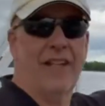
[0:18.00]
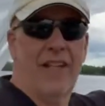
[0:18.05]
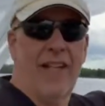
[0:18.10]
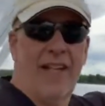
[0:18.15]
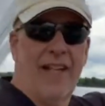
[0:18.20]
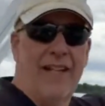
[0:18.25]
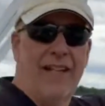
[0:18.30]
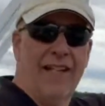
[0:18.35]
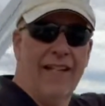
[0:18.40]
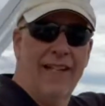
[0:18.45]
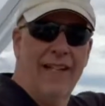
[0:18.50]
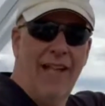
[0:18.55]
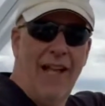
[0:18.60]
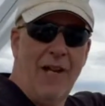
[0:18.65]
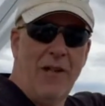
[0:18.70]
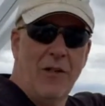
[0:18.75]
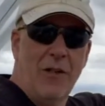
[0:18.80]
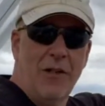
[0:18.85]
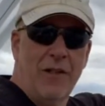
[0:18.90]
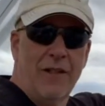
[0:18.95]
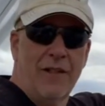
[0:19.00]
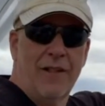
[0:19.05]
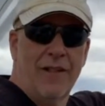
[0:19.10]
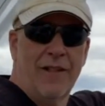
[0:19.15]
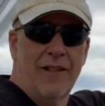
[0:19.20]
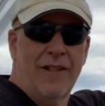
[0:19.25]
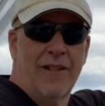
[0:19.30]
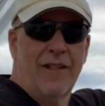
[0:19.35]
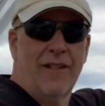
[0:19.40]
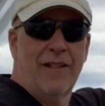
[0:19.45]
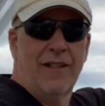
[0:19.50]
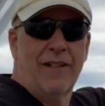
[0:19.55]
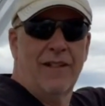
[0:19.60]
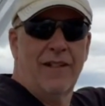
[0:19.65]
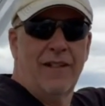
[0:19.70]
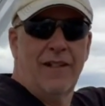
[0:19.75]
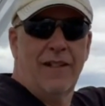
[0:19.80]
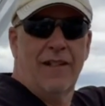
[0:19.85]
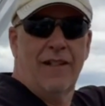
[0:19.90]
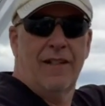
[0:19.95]
a Legend.
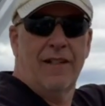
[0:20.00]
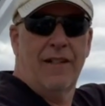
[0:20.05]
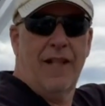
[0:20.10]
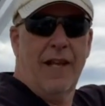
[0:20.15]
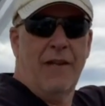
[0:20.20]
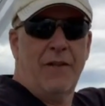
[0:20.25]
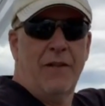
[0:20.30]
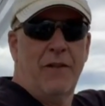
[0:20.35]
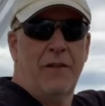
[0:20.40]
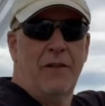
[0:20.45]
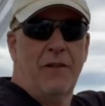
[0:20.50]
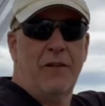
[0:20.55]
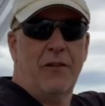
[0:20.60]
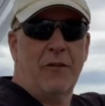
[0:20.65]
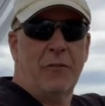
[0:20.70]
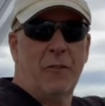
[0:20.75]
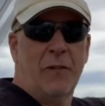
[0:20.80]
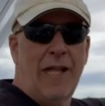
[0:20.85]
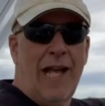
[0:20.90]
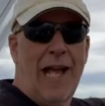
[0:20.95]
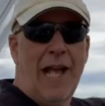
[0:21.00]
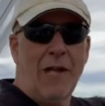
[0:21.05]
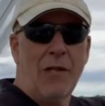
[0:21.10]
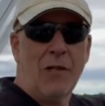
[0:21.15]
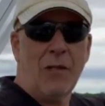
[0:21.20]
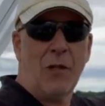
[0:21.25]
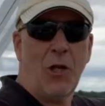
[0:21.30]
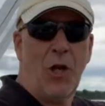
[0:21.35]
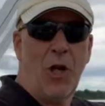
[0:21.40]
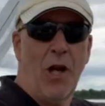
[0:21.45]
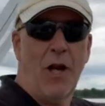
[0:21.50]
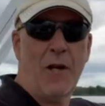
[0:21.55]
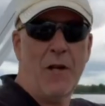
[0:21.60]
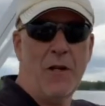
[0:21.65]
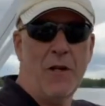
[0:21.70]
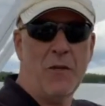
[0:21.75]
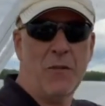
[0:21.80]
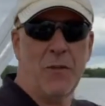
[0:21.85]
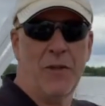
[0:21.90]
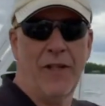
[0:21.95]
Legend Splash
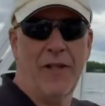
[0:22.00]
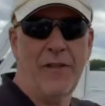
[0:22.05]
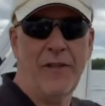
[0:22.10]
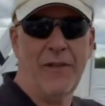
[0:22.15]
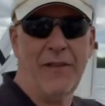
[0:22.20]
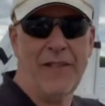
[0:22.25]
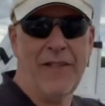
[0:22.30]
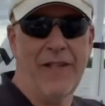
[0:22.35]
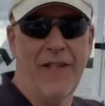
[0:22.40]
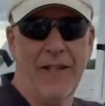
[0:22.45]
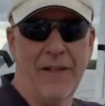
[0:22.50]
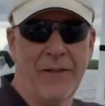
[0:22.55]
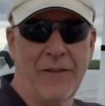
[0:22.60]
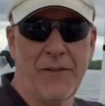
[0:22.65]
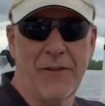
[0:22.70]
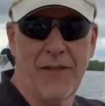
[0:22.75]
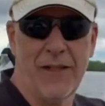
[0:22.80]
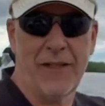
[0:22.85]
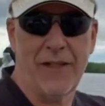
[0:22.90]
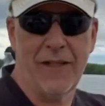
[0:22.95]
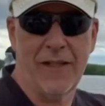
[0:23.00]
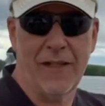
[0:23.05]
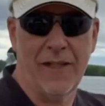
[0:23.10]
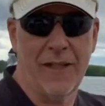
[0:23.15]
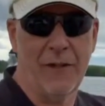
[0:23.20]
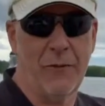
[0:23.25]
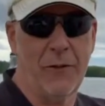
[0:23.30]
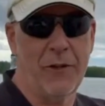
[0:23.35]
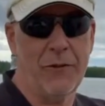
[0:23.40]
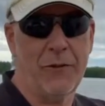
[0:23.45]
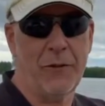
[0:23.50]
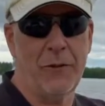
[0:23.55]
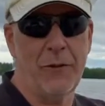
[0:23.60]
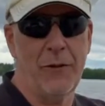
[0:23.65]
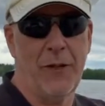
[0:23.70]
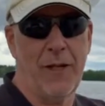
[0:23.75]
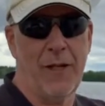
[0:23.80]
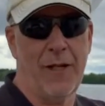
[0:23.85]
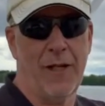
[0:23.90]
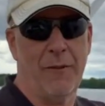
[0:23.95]
Cottage Plus EXT. I don't want to
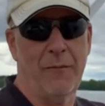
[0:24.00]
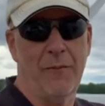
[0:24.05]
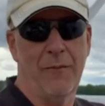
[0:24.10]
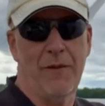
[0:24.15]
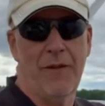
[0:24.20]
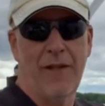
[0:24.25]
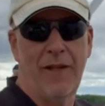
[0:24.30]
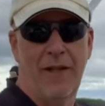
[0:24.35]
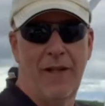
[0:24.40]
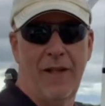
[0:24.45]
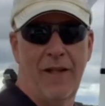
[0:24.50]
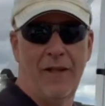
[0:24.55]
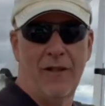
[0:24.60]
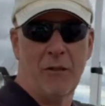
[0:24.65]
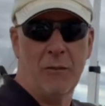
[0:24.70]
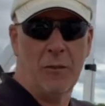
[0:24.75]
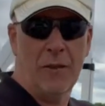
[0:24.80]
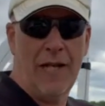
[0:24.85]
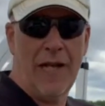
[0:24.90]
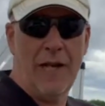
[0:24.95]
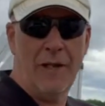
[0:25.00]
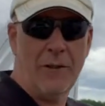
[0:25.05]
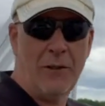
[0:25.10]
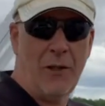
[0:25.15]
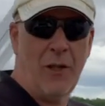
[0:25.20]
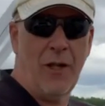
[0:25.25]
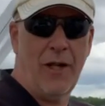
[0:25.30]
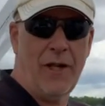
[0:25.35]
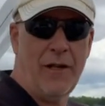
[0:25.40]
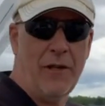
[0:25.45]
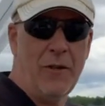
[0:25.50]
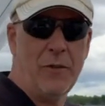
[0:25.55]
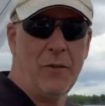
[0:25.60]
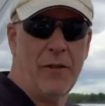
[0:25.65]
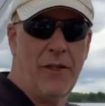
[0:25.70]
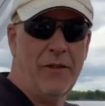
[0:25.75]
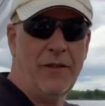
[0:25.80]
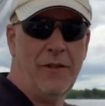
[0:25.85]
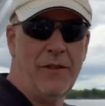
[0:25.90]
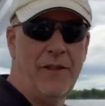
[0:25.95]
screw that up. Splash Cottage
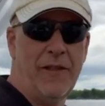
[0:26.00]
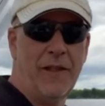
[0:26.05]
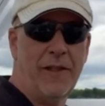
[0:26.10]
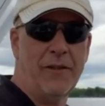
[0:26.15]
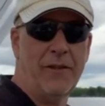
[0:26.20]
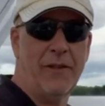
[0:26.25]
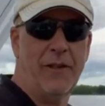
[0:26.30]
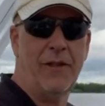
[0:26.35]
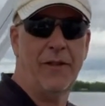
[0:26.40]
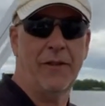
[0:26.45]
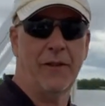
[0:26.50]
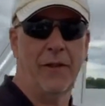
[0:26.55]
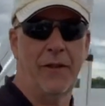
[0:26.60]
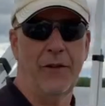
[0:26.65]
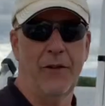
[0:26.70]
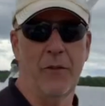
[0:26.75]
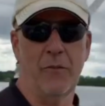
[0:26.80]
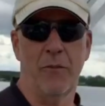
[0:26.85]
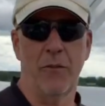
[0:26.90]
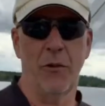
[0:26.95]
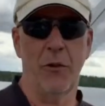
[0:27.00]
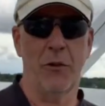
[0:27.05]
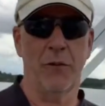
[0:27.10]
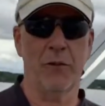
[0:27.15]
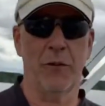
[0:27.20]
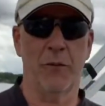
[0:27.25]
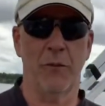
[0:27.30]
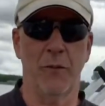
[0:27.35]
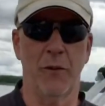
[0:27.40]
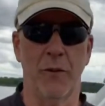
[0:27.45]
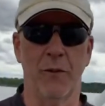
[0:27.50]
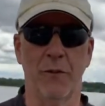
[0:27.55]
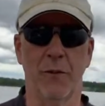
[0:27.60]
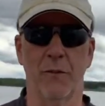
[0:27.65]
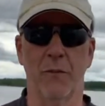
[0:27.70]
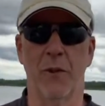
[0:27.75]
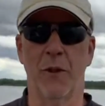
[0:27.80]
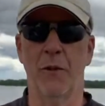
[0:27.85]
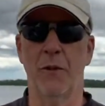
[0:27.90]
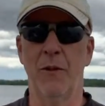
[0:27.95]
Plus EXT. So this is a beautiful,
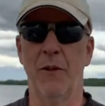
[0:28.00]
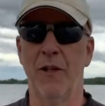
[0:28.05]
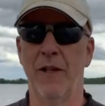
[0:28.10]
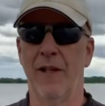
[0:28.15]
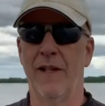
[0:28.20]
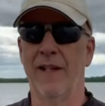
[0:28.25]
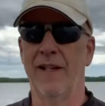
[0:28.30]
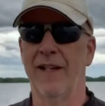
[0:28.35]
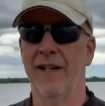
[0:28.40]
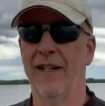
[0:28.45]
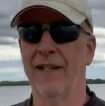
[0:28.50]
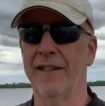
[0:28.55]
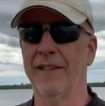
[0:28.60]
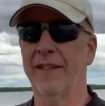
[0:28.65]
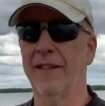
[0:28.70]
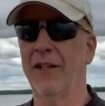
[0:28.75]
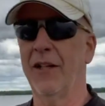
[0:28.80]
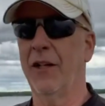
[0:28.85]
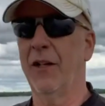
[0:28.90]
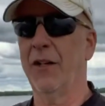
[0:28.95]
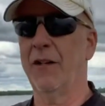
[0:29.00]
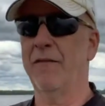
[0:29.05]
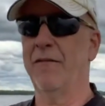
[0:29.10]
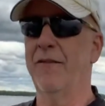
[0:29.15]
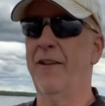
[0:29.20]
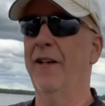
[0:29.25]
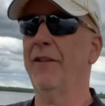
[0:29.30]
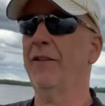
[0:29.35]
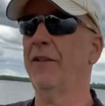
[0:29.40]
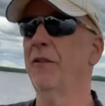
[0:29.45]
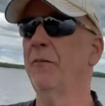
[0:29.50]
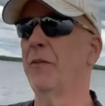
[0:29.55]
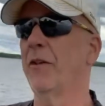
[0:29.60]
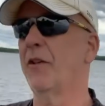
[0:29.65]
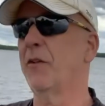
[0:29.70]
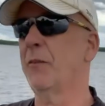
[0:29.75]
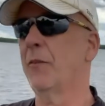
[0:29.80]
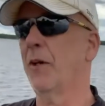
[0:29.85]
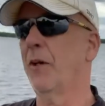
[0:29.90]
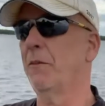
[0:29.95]
beautiful boat. I like to call it a vessel, but
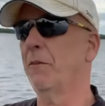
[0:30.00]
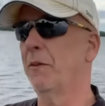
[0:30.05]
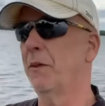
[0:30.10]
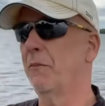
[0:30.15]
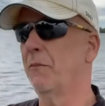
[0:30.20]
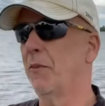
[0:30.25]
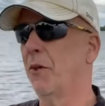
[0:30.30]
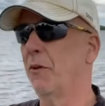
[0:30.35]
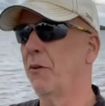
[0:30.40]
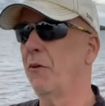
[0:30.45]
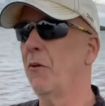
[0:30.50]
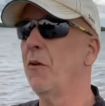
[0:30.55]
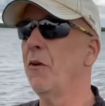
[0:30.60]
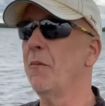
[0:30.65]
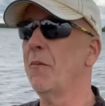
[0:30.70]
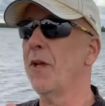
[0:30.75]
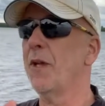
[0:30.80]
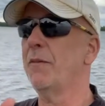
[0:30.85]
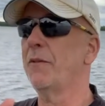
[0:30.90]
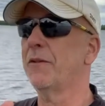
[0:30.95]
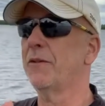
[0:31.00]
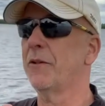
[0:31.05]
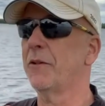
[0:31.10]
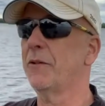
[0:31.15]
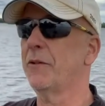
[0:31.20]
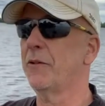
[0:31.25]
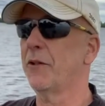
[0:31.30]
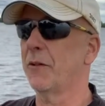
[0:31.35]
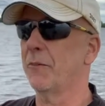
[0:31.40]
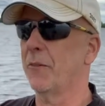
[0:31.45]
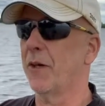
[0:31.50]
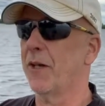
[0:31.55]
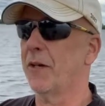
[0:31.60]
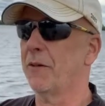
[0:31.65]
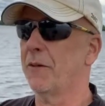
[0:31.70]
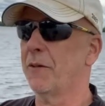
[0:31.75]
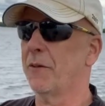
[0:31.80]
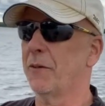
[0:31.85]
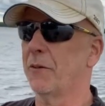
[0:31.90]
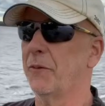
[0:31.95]
it's probably a boat, or maybe it's a ship, I
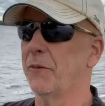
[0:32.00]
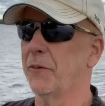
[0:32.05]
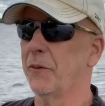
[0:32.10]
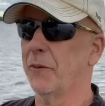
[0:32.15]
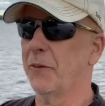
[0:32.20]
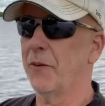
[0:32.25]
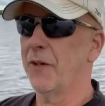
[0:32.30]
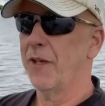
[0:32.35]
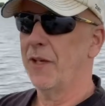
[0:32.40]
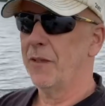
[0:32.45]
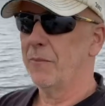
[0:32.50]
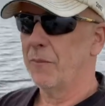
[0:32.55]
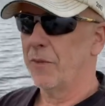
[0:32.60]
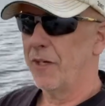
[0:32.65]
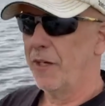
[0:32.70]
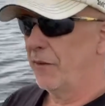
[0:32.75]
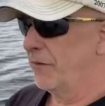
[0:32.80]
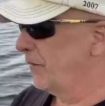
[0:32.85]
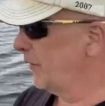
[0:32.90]
don't know. So, but here's the